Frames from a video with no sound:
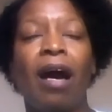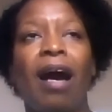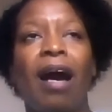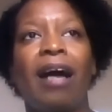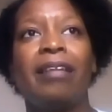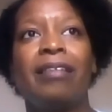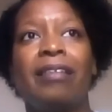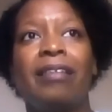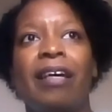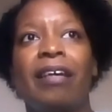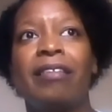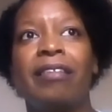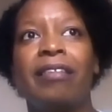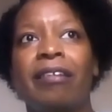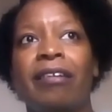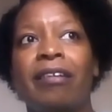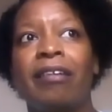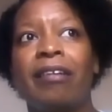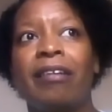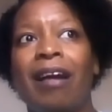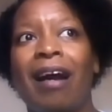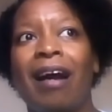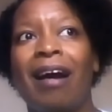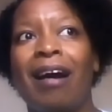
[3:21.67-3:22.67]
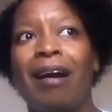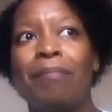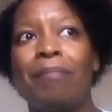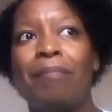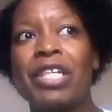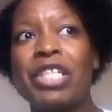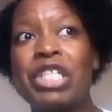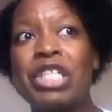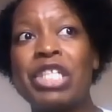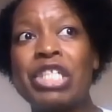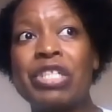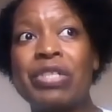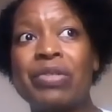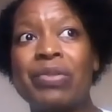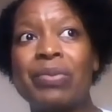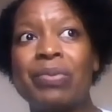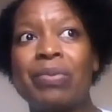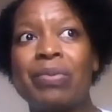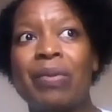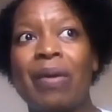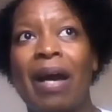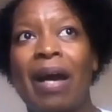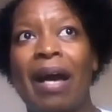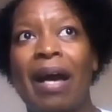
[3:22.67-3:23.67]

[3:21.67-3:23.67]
Another issue,